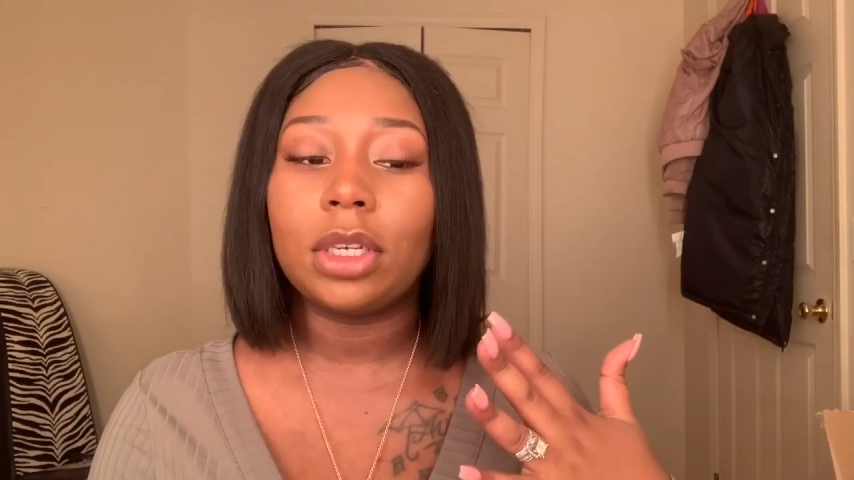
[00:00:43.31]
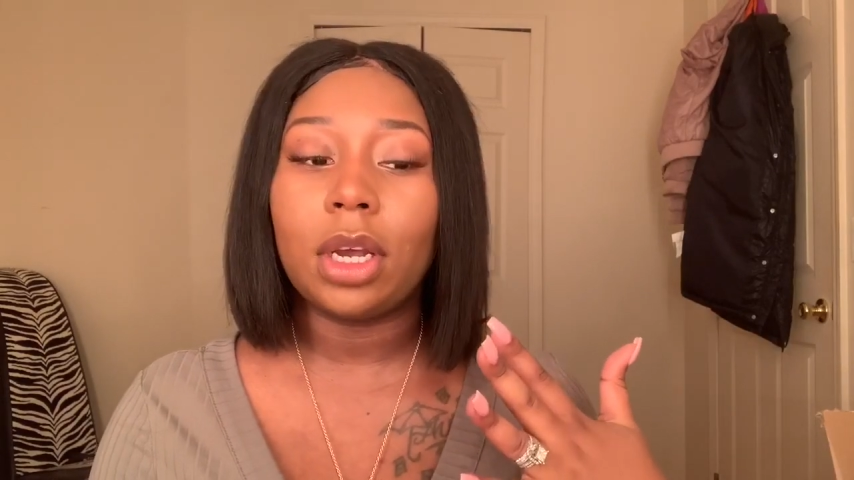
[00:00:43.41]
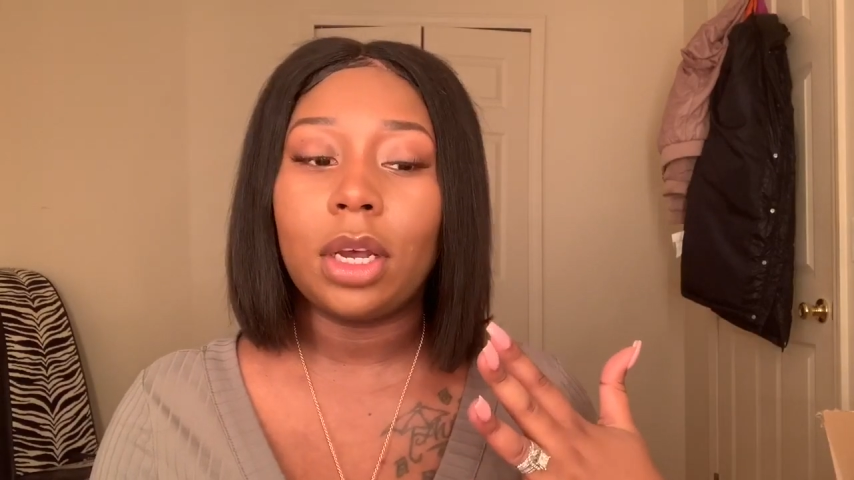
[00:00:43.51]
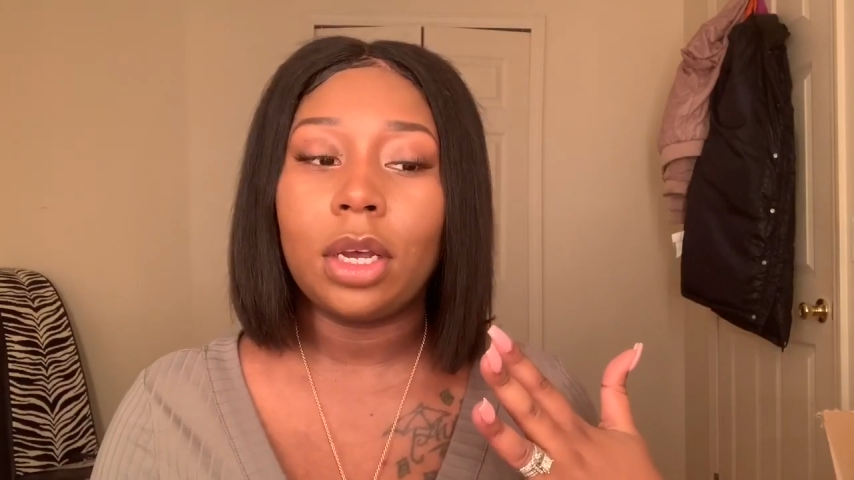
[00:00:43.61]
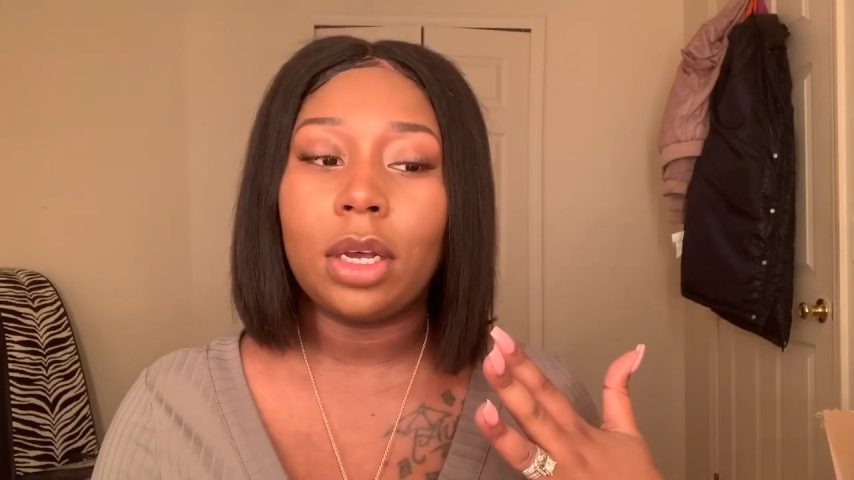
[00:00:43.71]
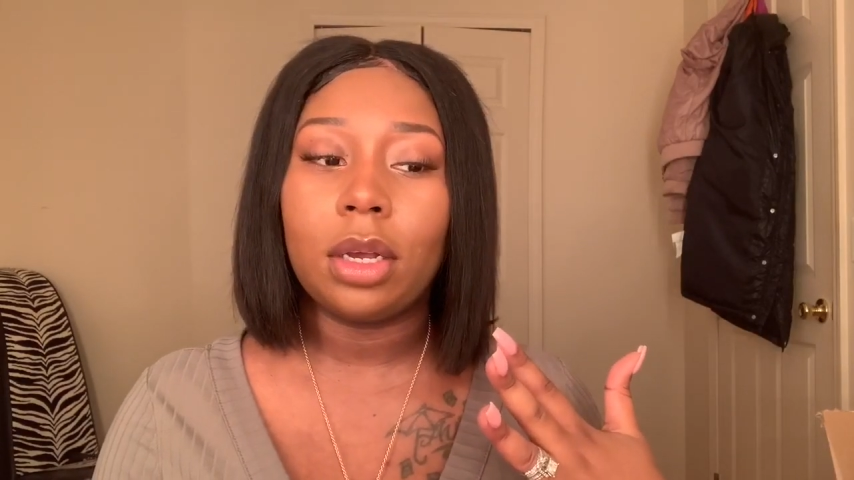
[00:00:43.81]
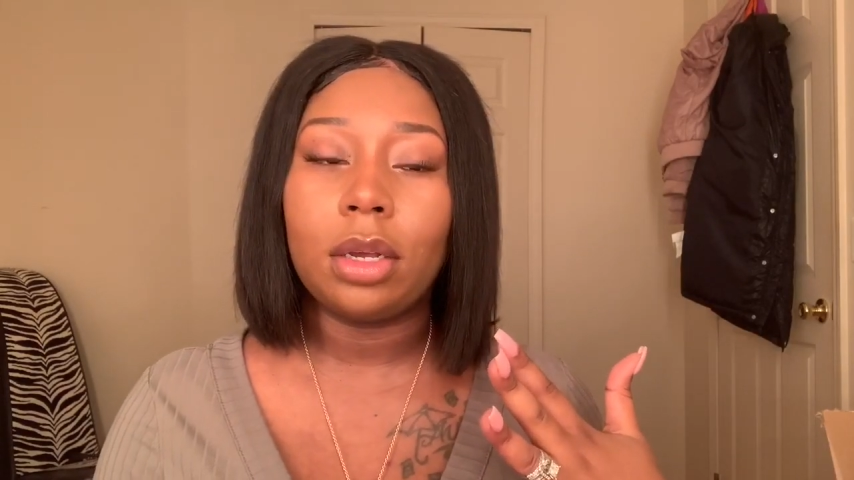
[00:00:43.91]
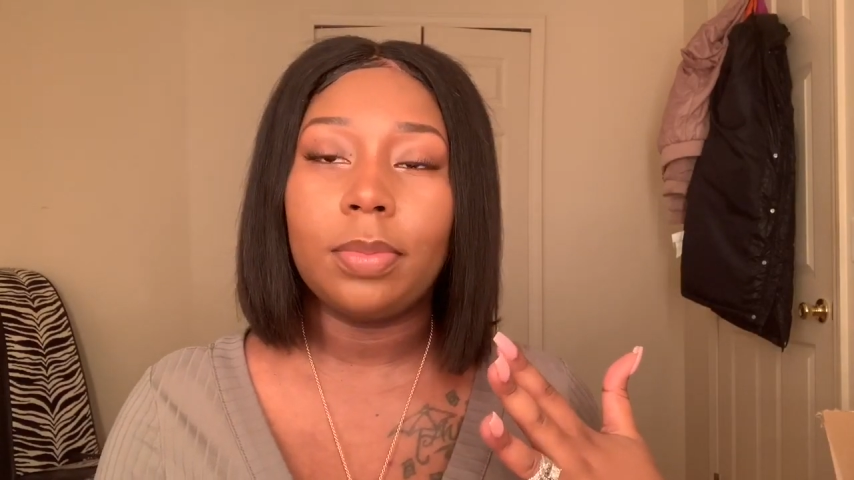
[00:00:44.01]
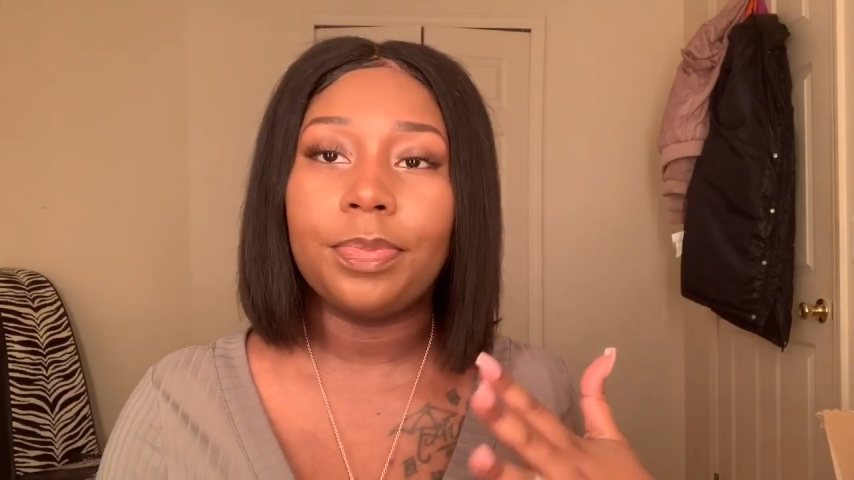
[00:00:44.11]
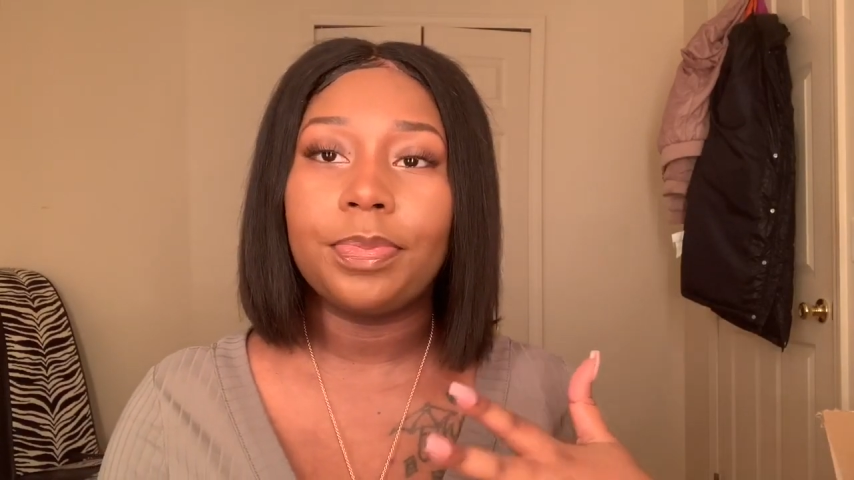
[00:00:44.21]

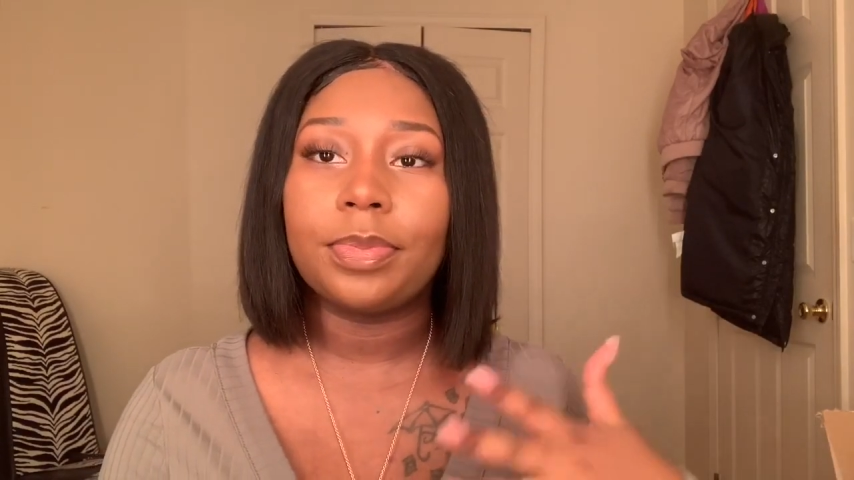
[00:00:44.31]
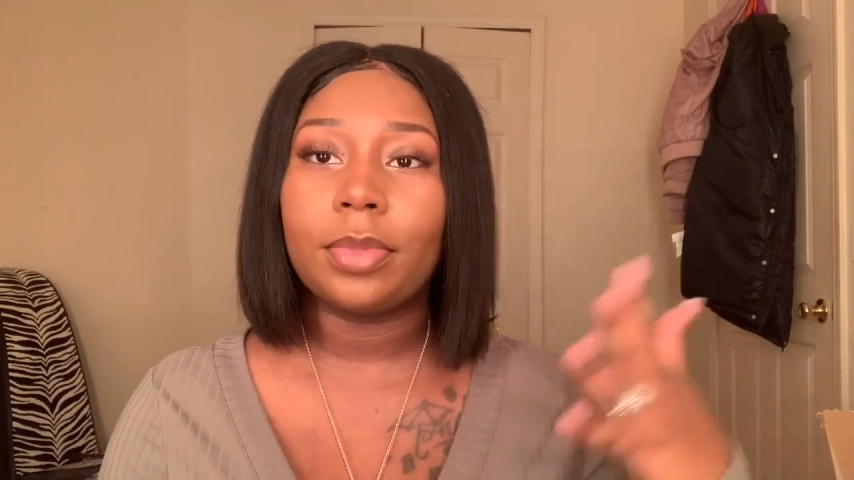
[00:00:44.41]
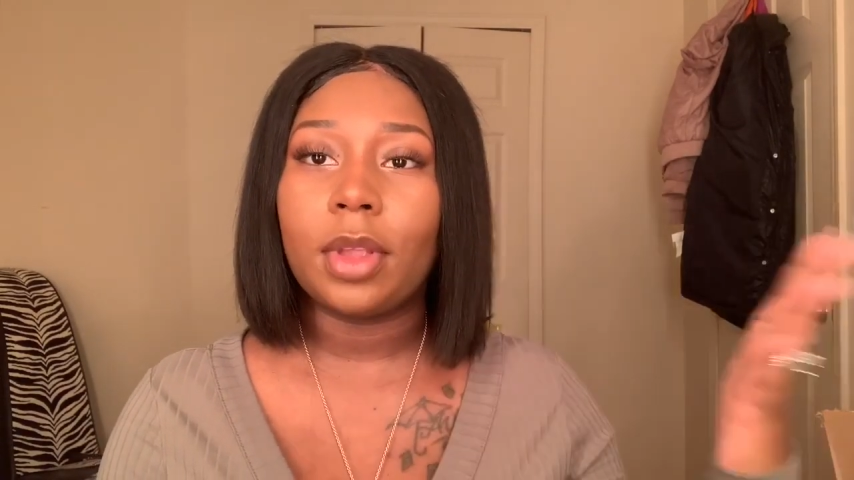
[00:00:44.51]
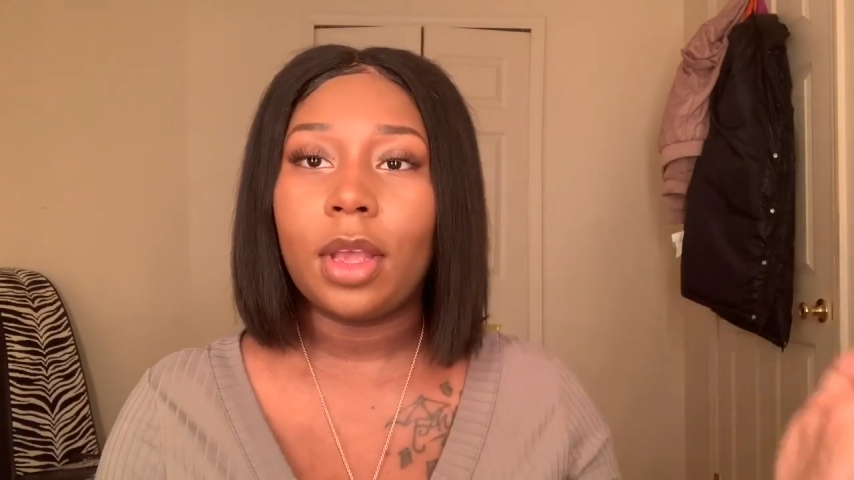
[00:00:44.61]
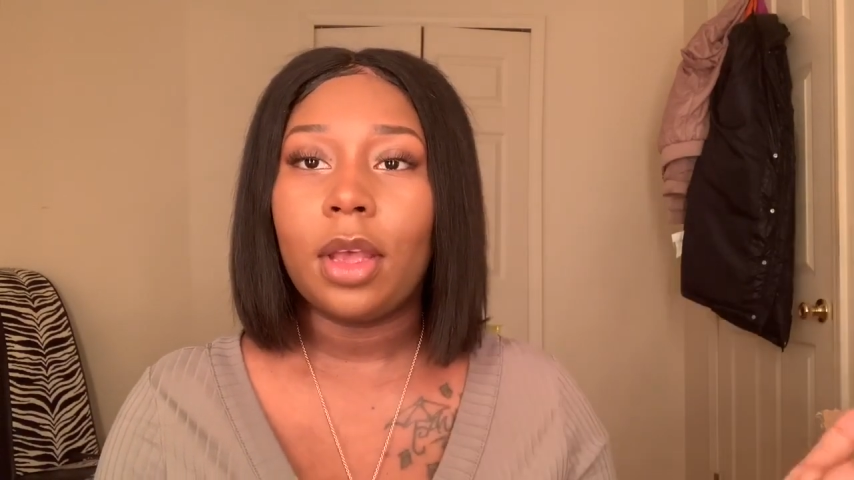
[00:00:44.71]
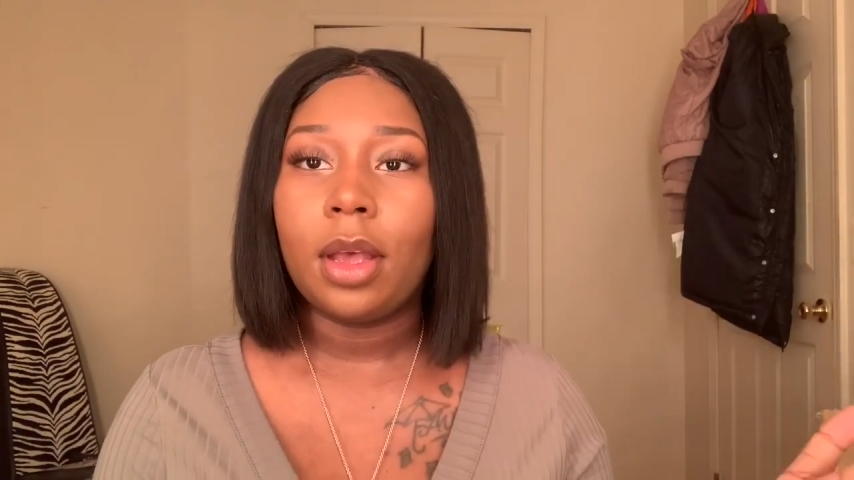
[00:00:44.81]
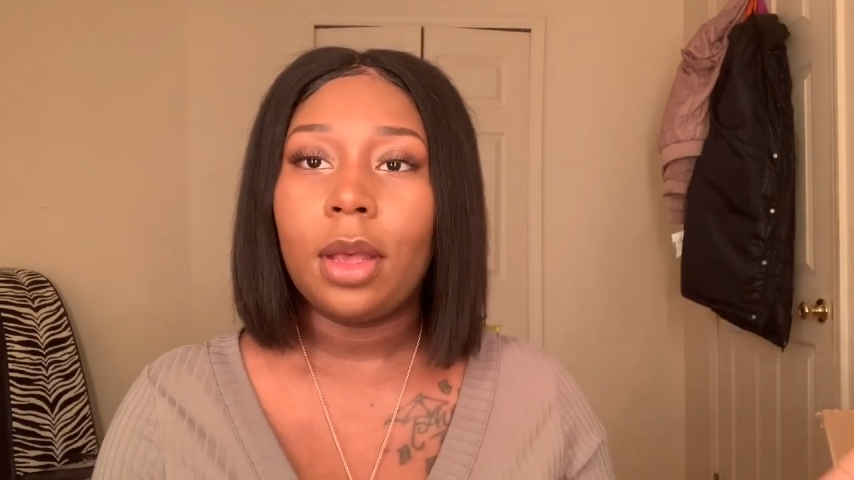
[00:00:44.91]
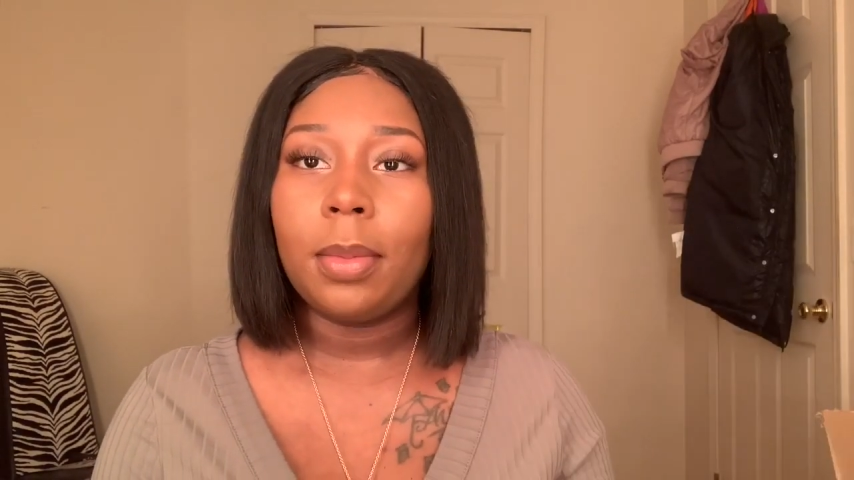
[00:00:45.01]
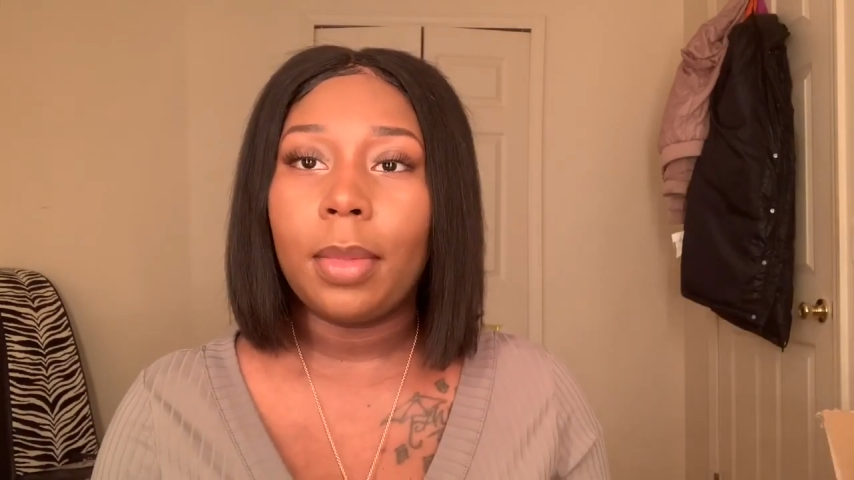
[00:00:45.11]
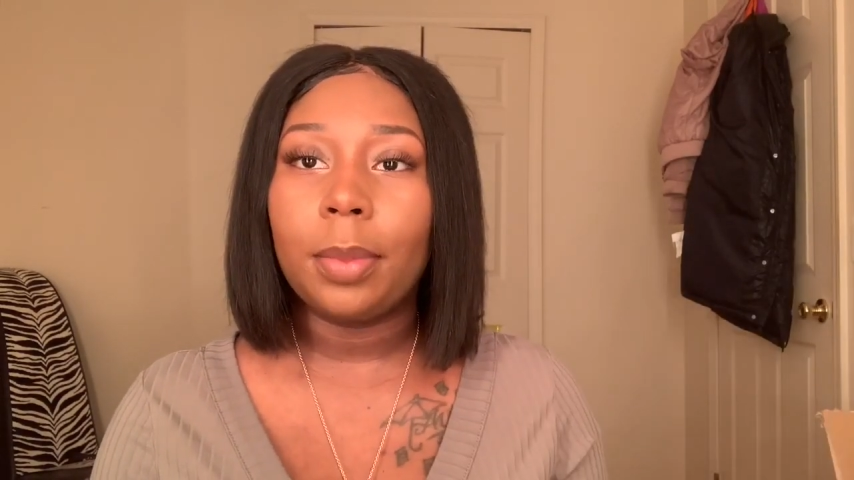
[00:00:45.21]
my